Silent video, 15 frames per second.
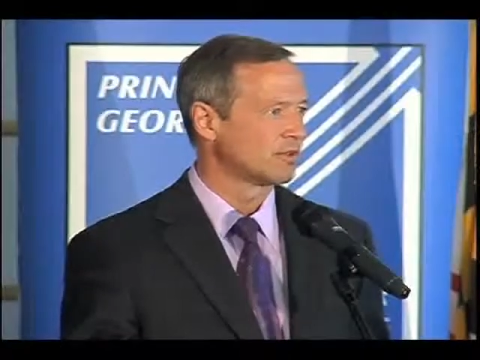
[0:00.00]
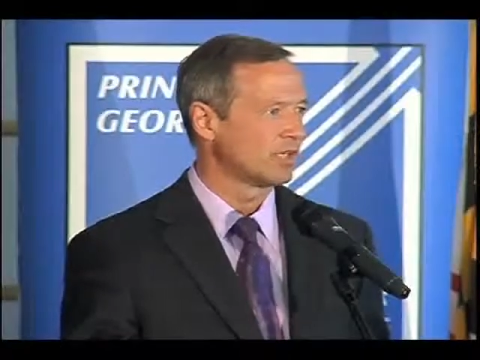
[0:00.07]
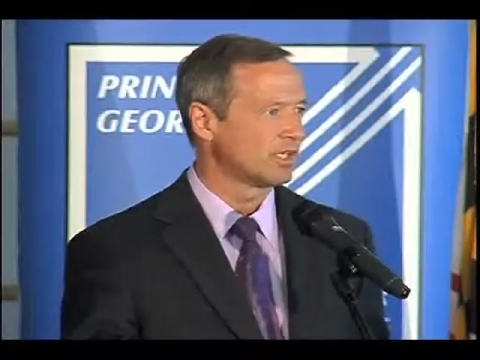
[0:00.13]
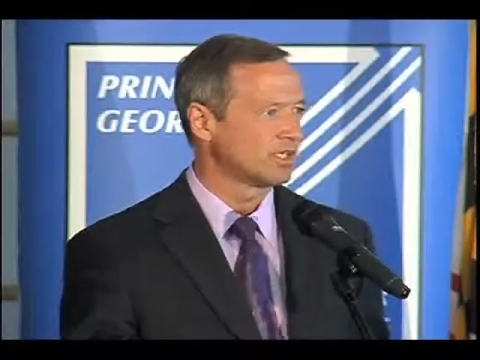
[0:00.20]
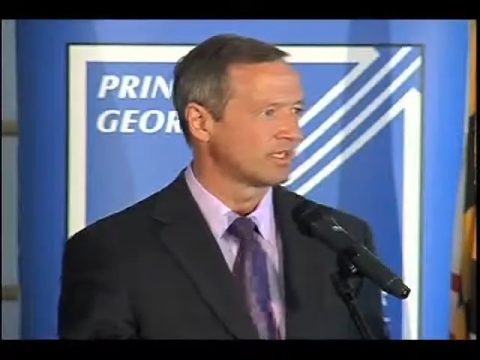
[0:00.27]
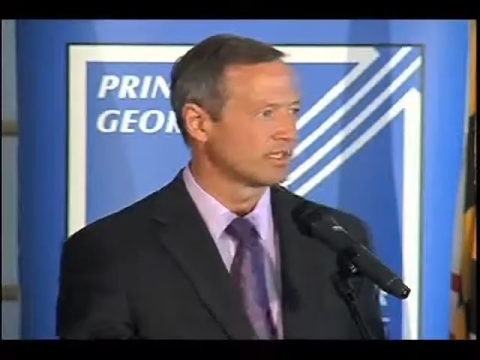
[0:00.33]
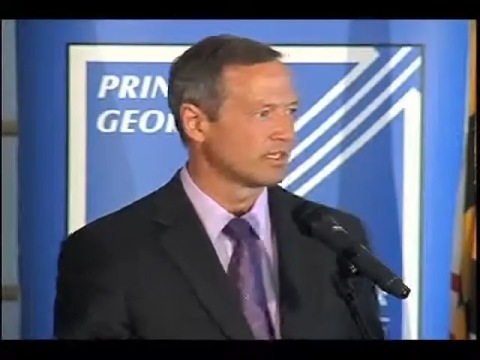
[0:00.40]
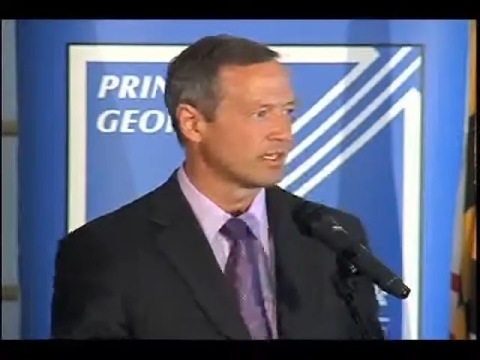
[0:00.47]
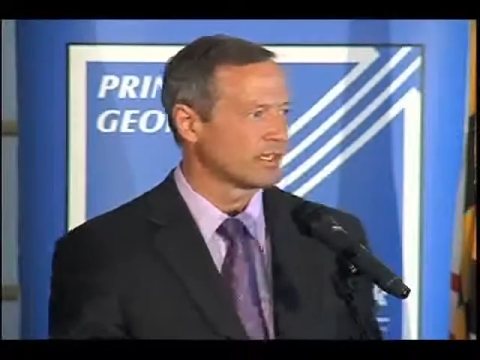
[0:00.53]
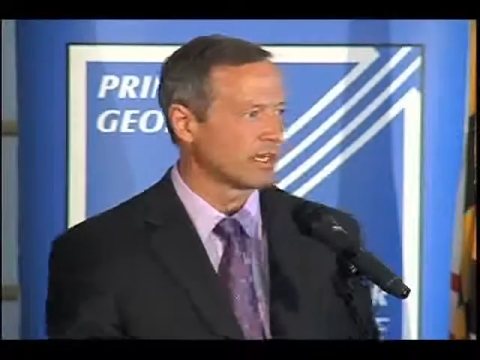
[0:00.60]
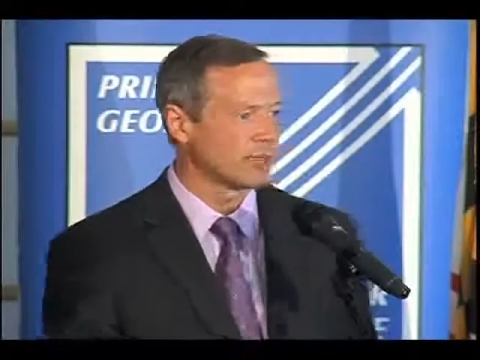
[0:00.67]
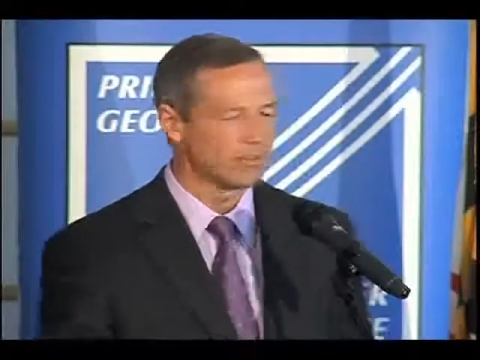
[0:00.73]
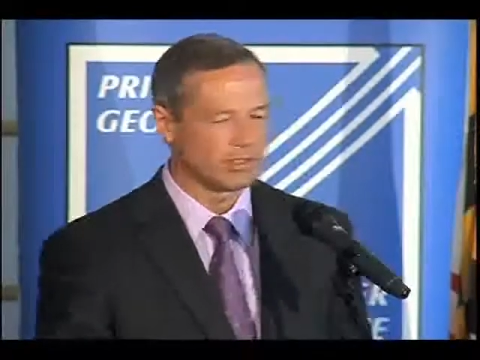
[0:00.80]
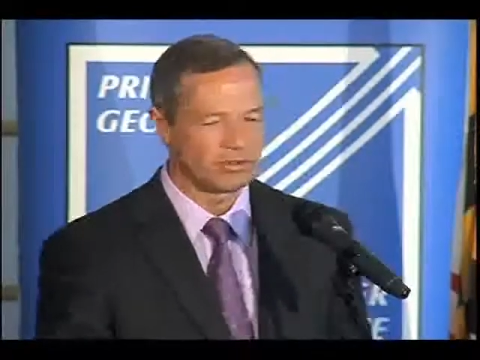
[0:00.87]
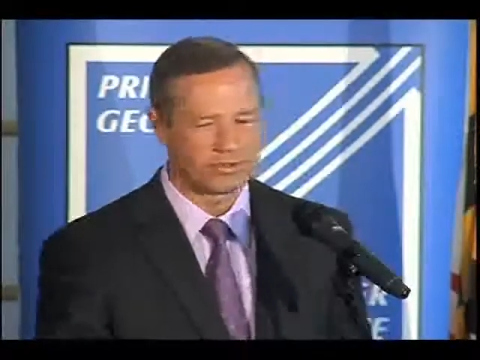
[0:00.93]
Great. And
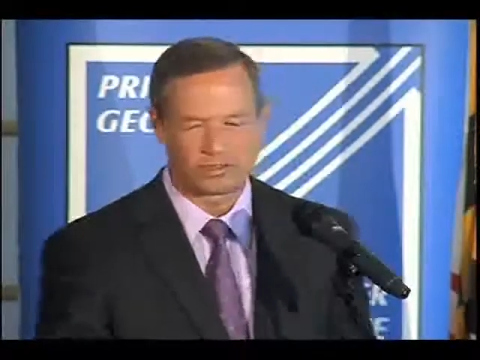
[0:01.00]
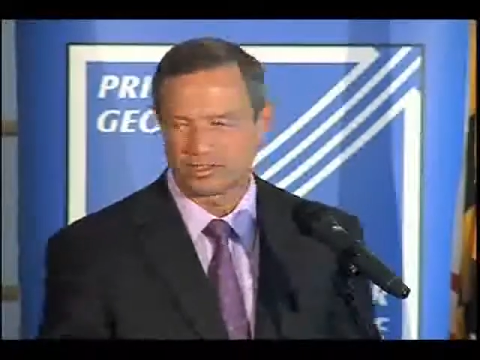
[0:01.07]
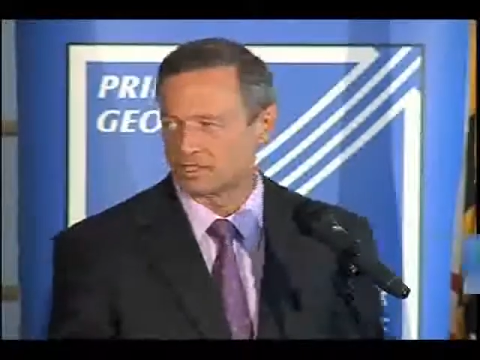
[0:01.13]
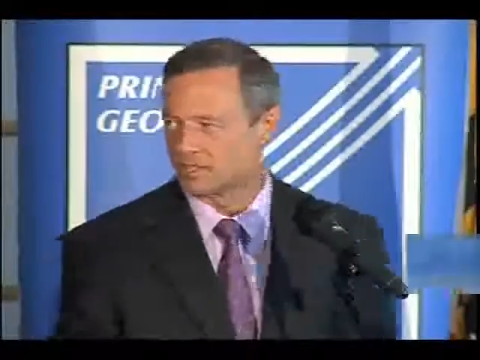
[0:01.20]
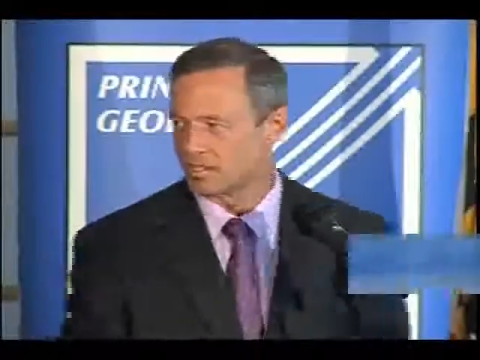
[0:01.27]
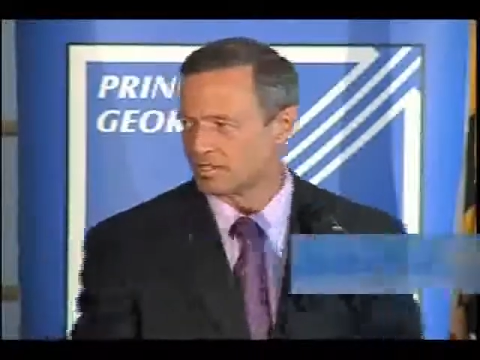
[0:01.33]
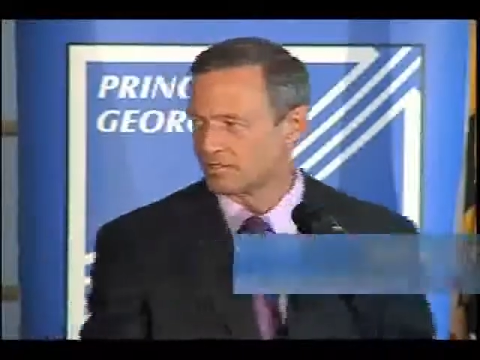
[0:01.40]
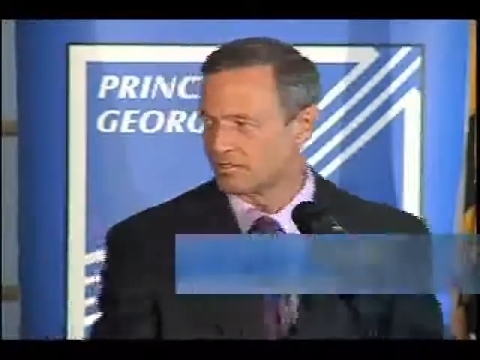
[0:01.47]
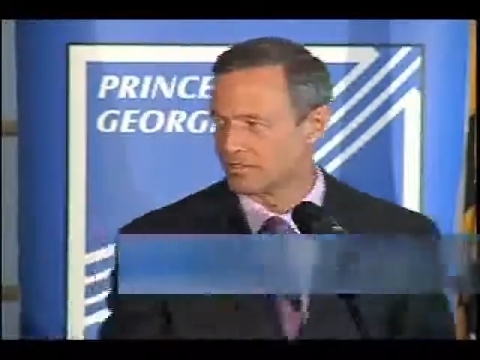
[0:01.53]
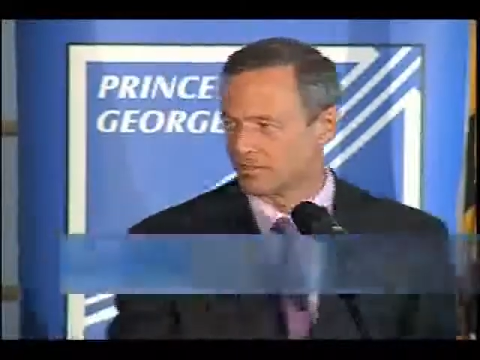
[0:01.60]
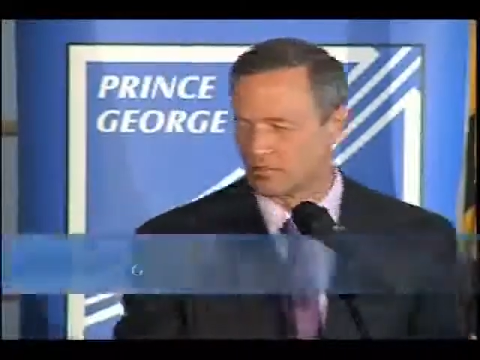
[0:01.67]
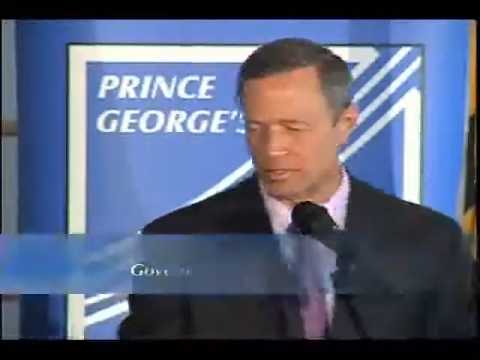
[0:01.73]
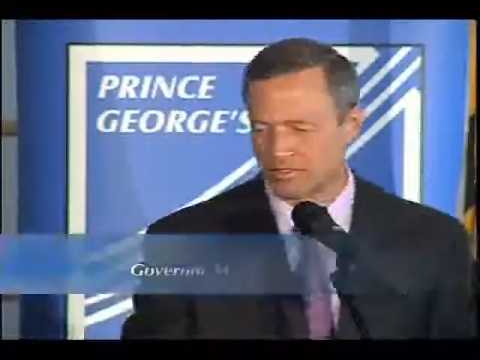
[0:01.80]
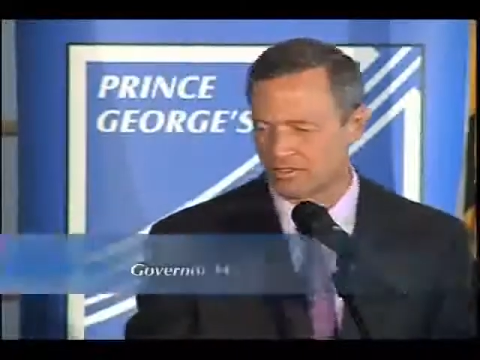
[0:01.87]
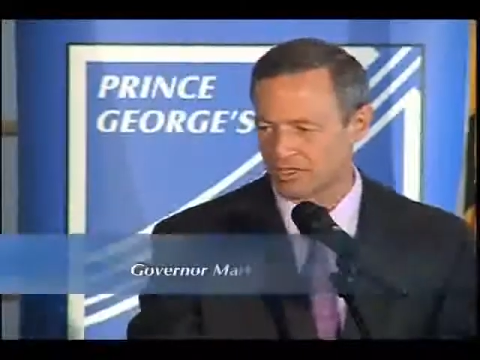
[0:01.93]
I'm interested in the
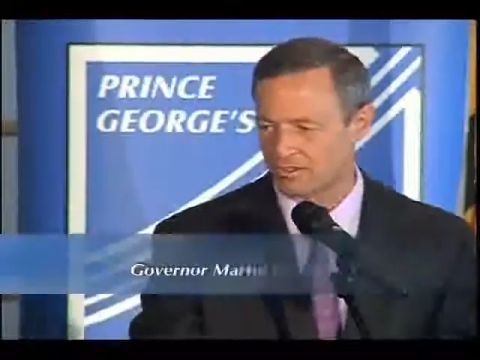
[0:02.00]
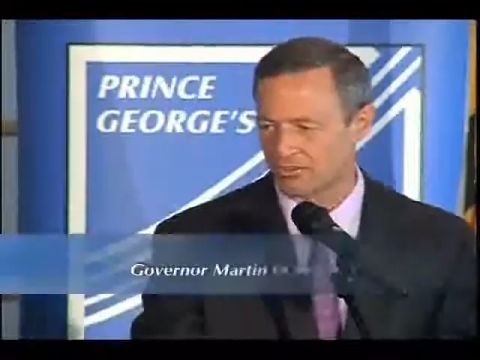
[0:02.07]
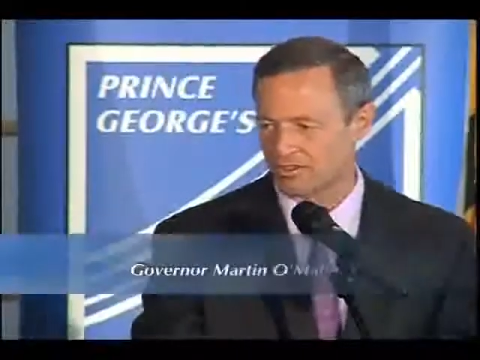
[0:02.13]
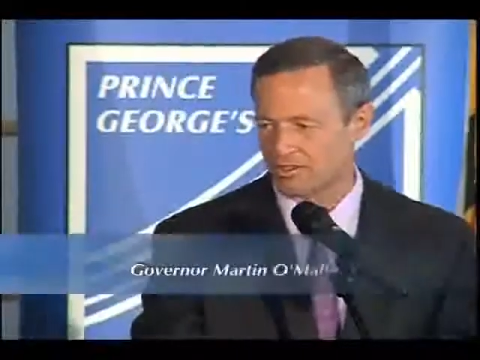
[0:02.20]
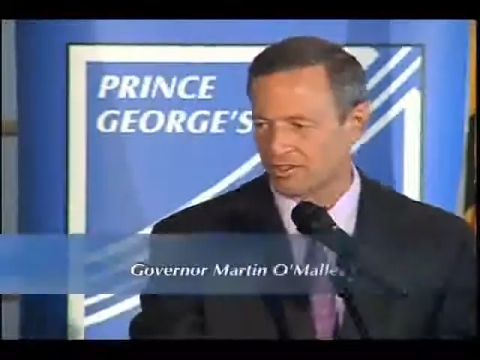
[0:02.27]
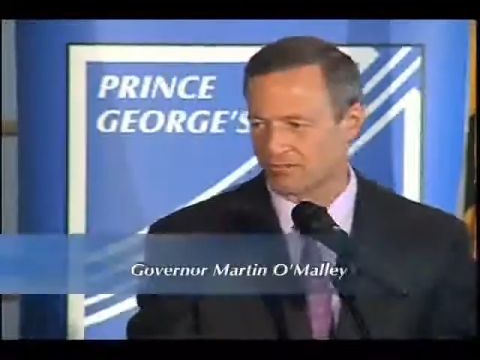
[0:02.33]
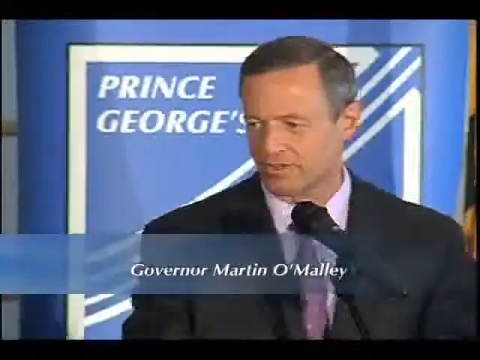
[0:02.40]
Deputy Secretary